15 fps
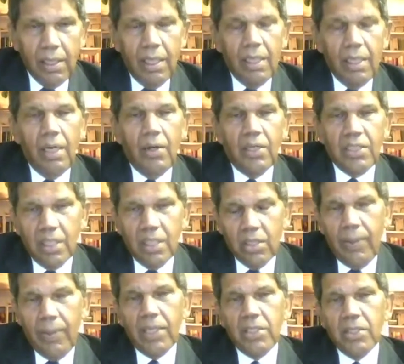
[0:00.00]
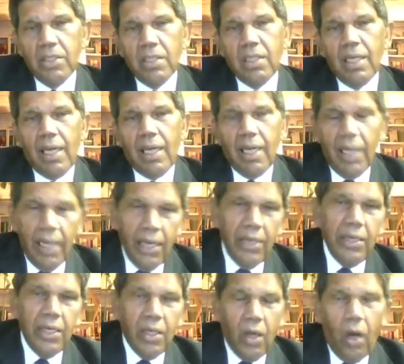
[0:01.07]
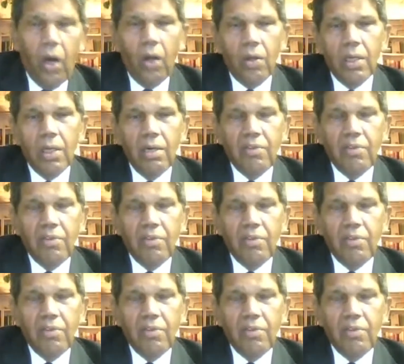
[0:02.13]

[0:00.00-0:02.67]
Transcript: There are situations that clearly call